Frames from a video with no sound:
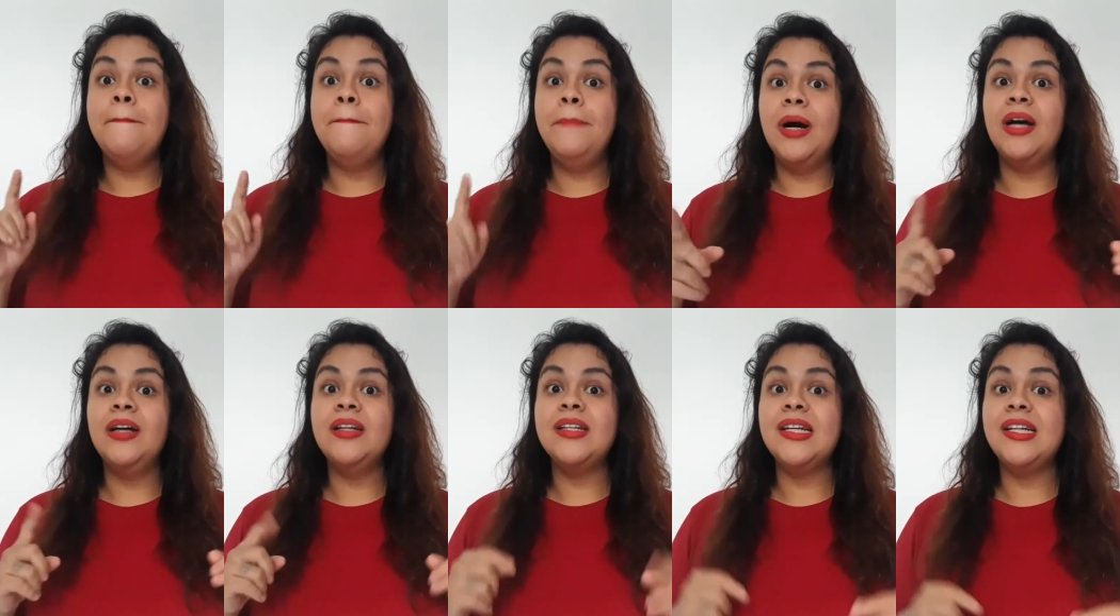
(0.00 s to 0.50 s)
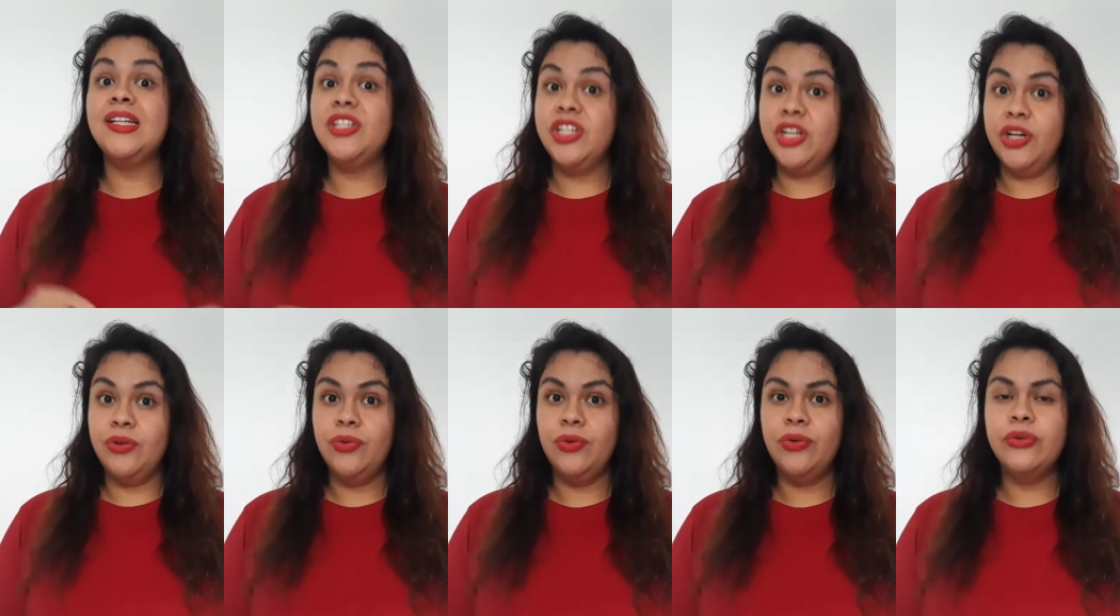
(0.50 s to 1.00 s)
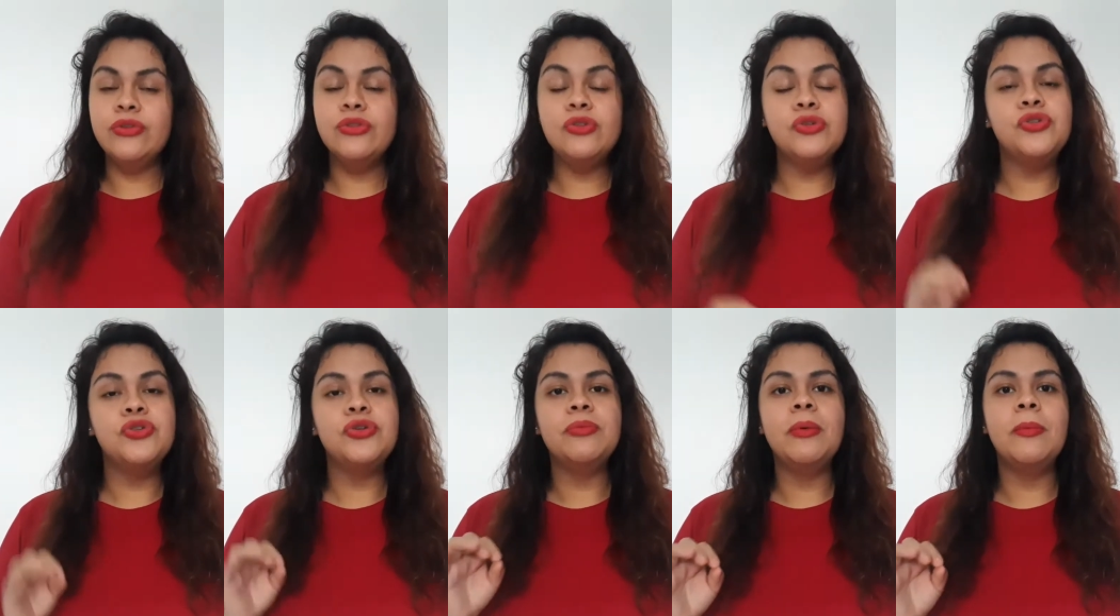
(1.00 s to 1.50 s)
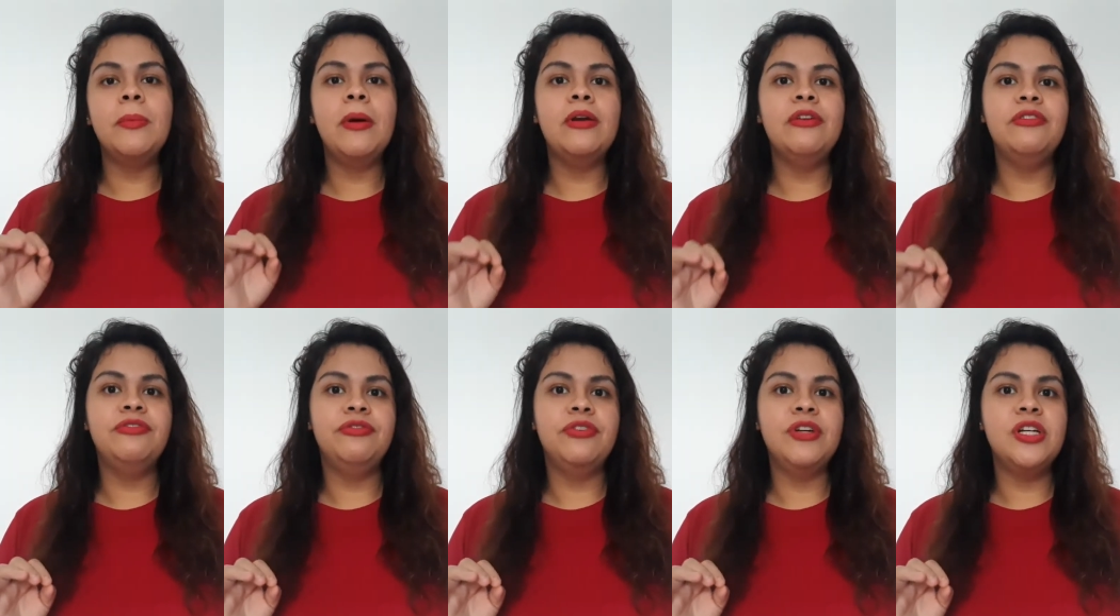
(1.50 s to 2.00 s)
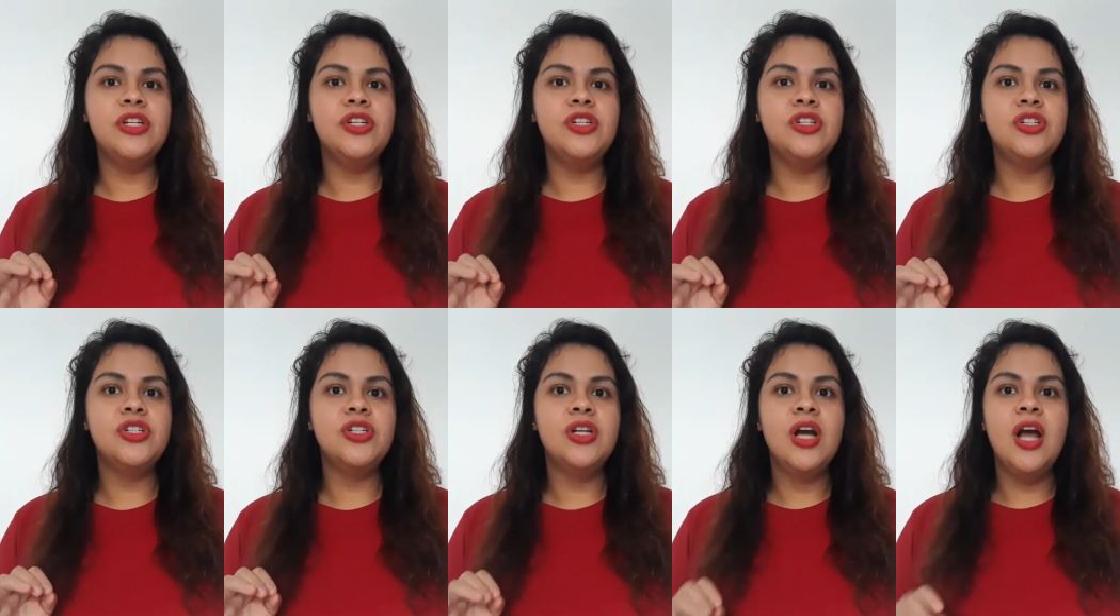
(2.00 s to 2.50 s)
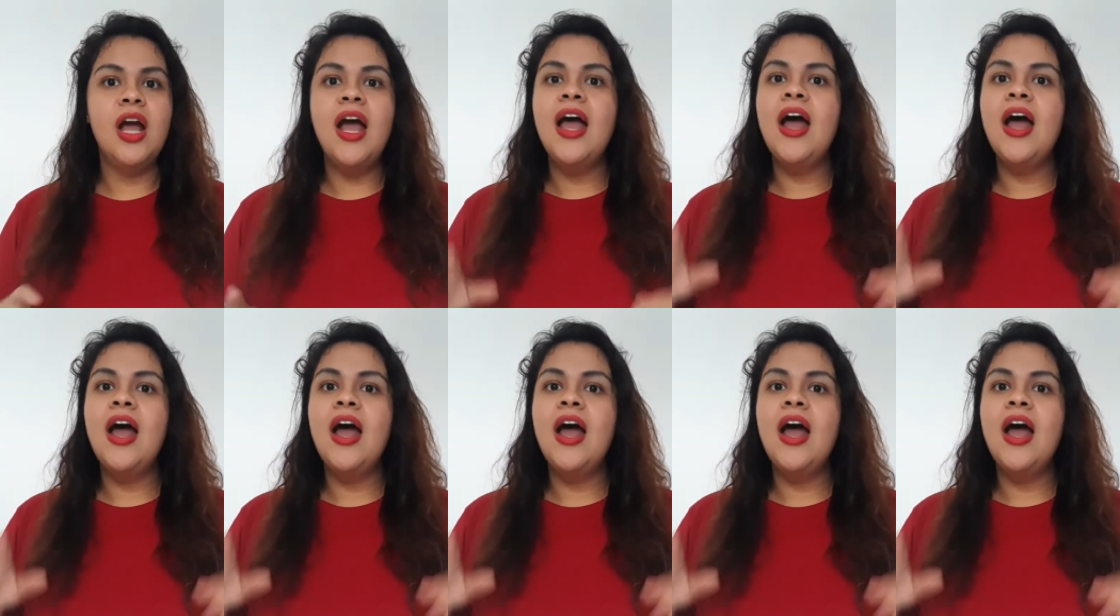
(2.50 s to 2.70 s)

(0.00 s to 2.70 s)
But in general, to dream about a fish